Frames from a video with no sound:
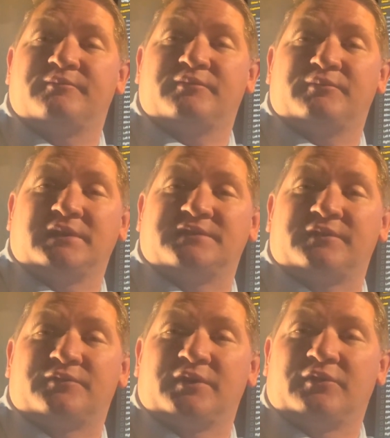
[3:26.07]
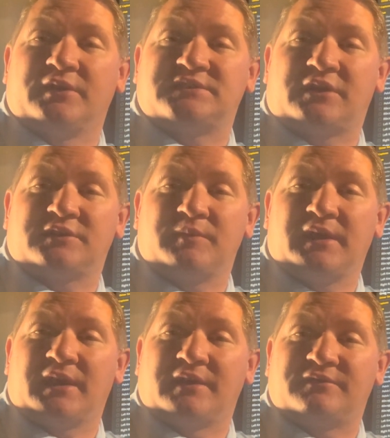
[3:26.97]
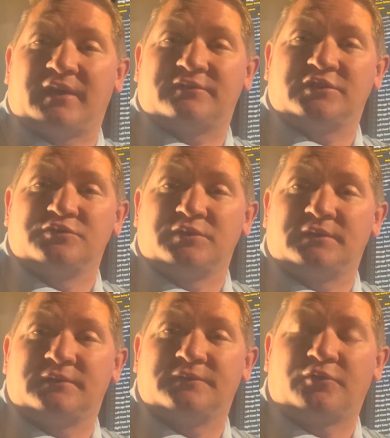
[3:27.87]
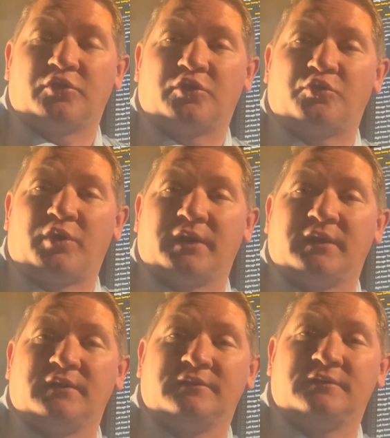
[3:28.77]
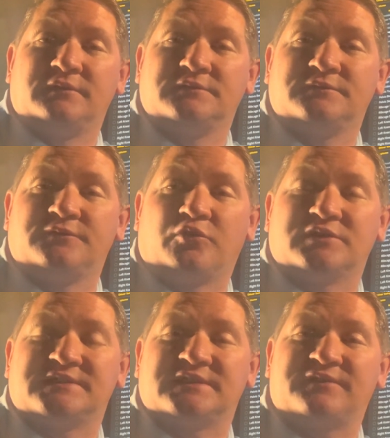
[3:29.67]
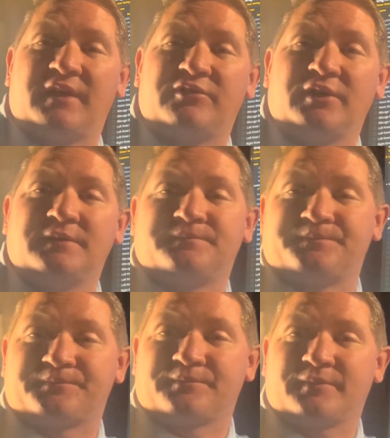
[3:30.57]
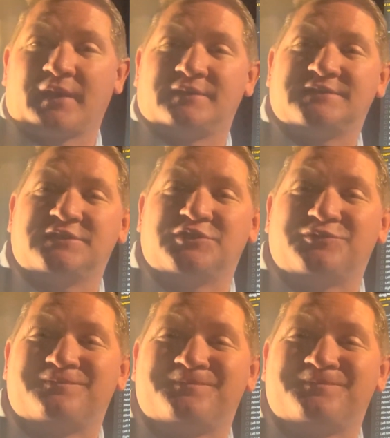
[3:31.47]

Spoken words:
please feel free to reach out to me at 952-401-4653. See you soon.